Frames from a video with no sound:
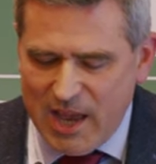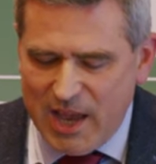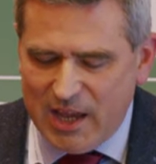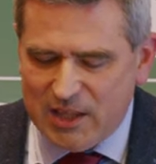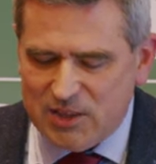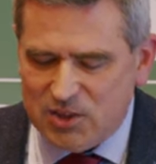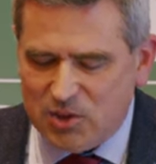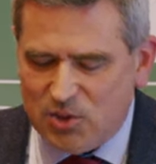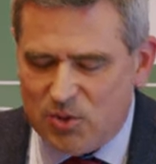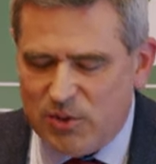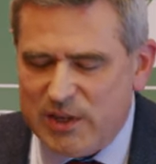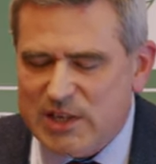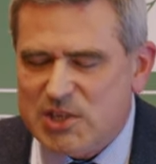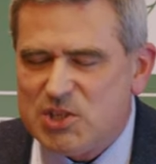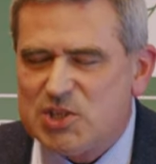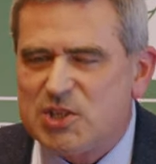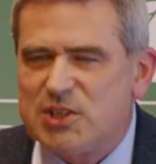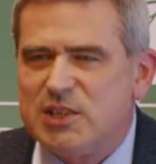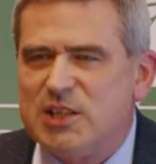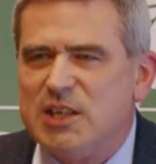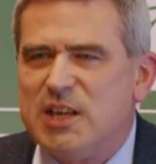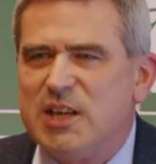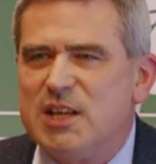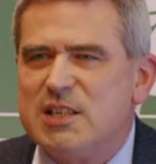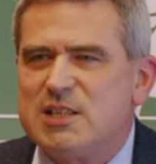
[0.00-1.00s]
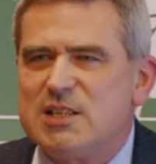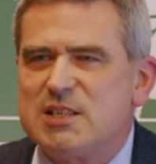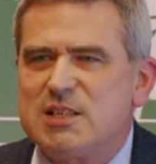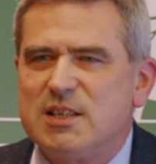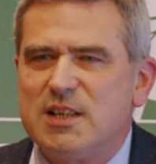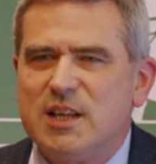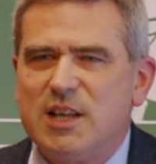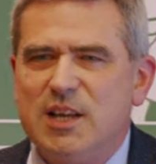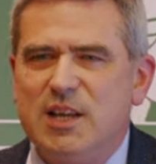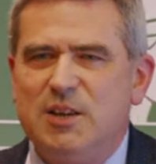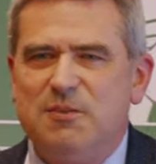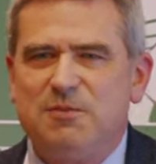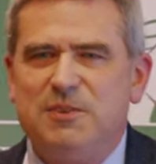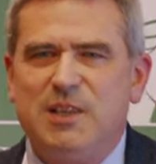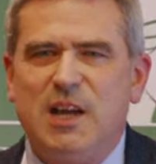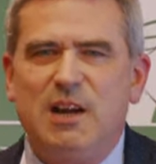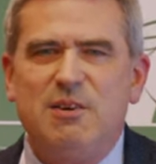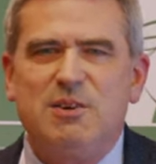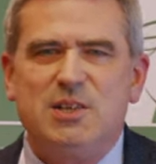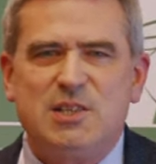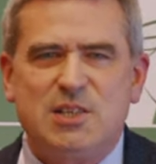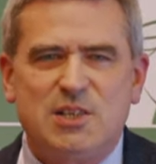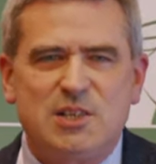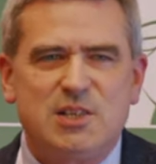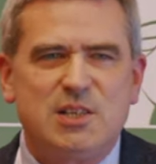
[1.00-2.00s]
And the question is, if
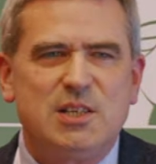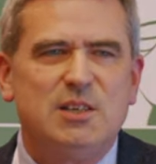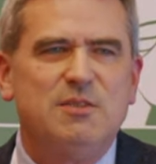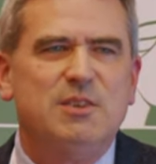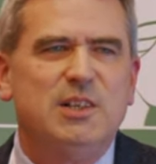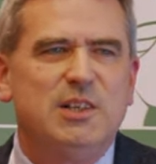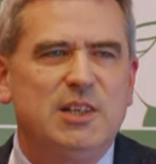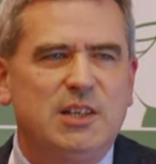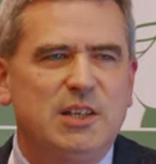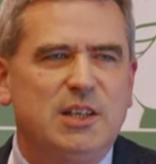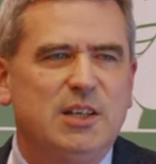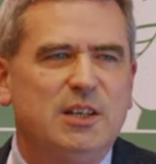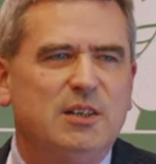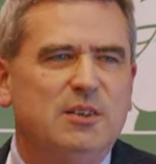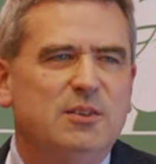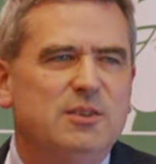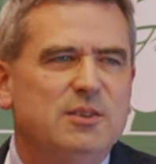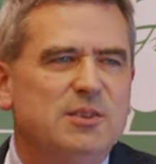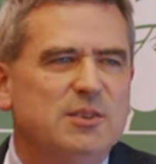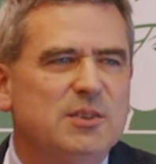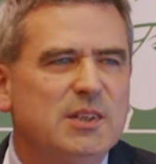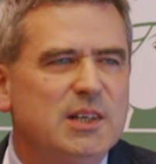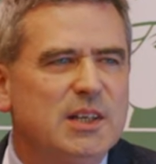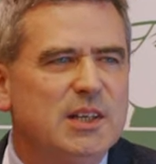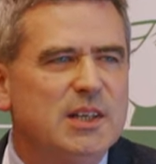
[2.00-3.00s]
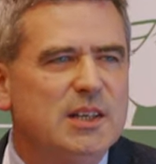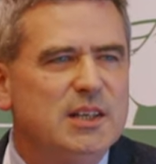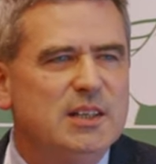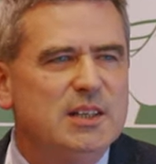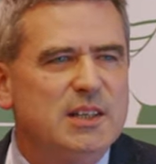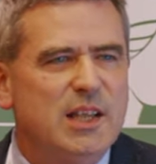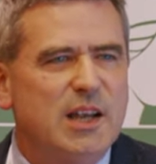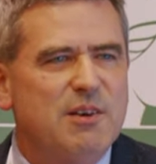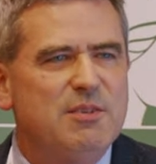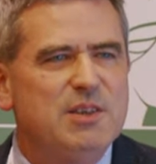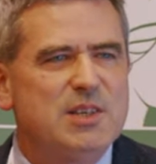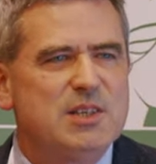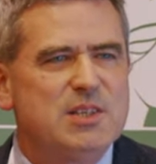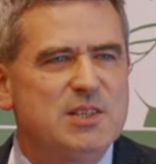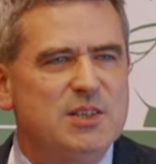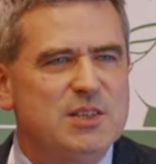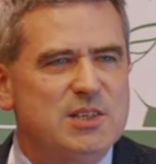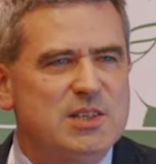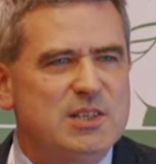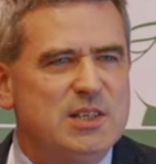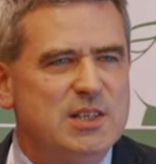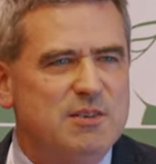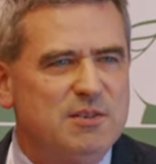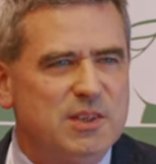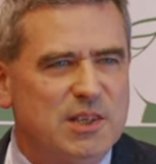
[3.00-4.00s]
there is a civil code, there is a
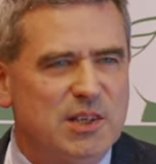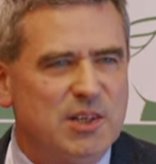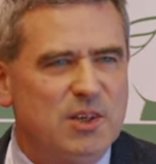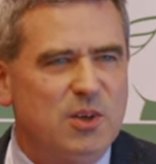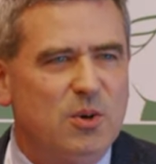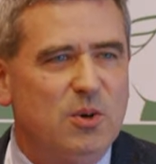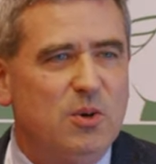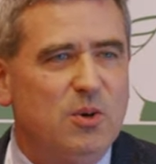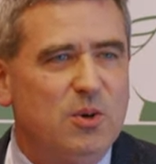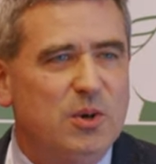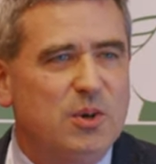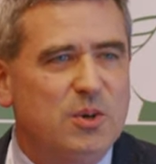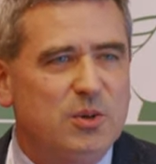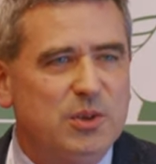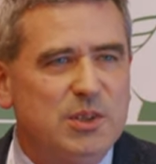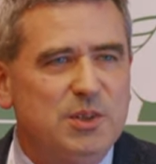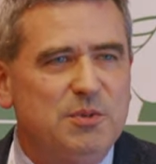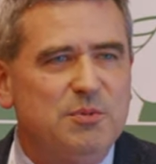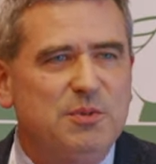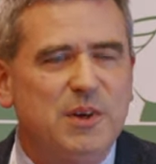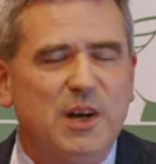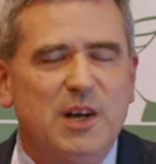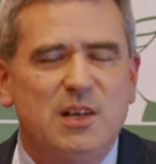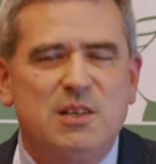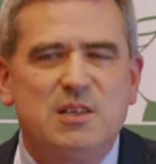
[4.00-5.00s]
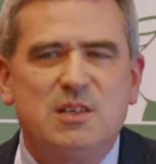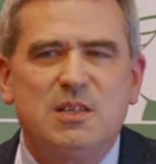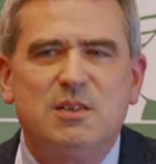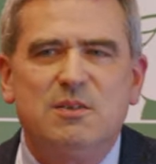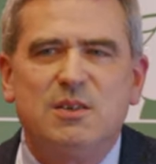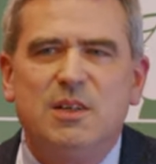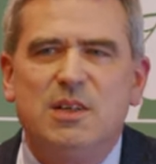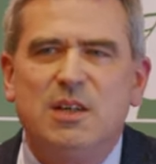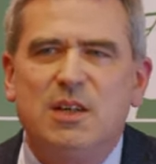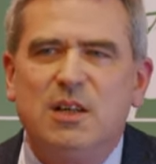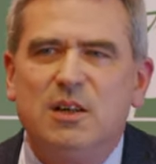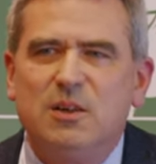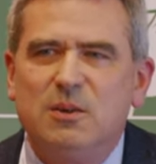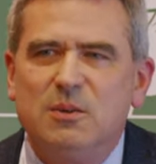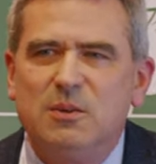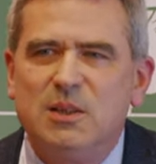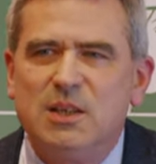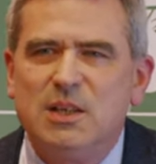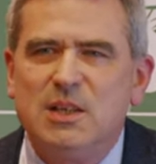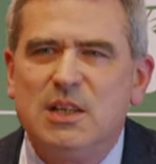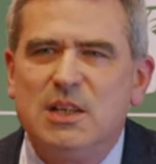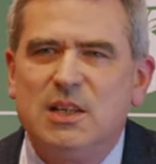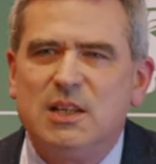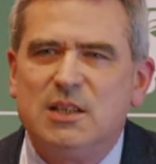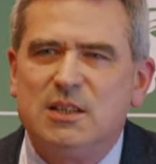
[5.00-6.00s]
civil law, a codified civil law,
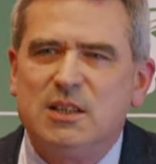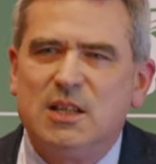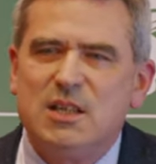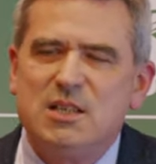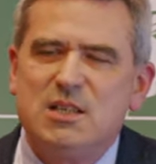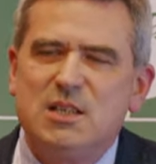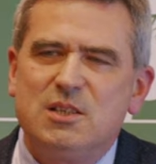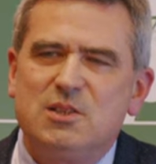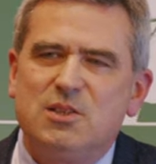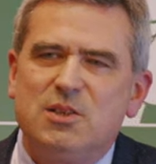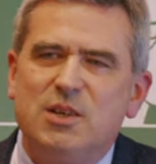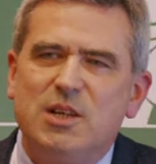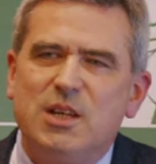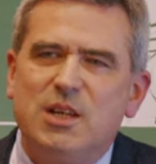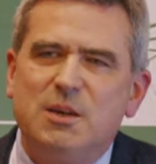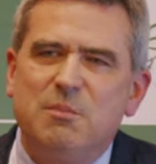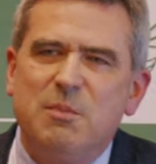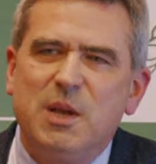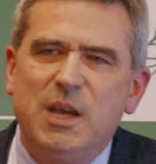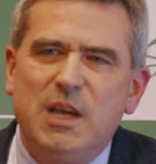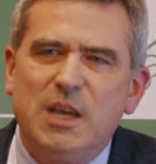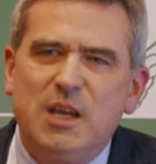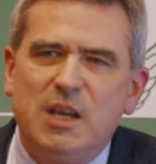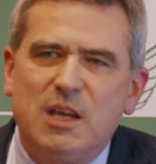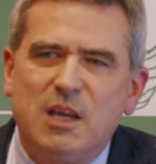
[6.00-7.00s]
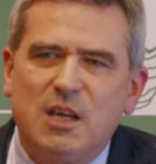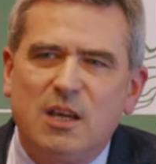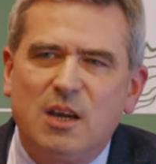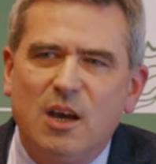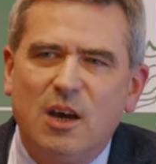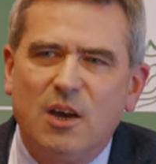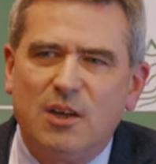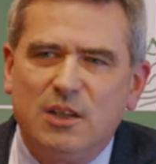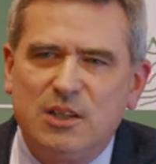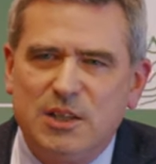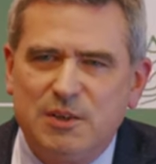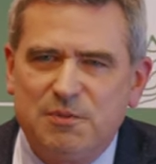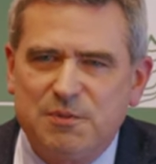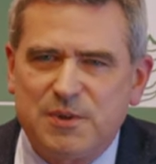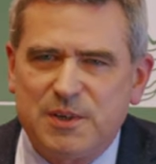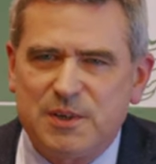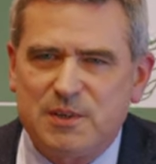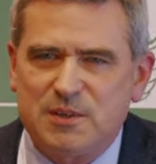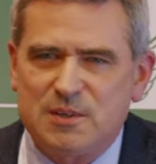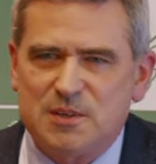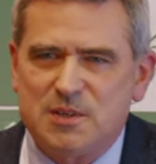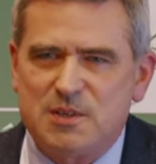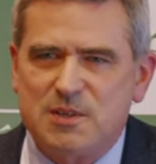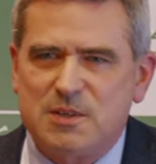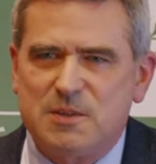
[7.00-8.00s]
does it really make a
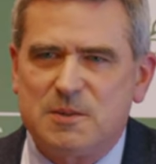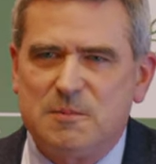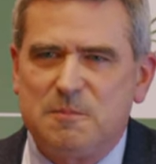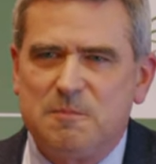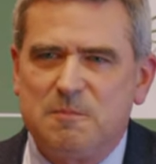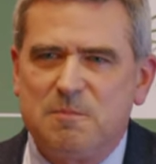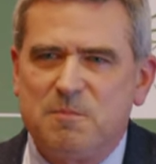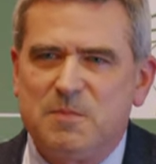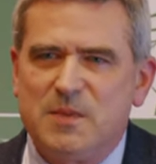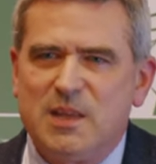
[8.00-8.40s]
difference?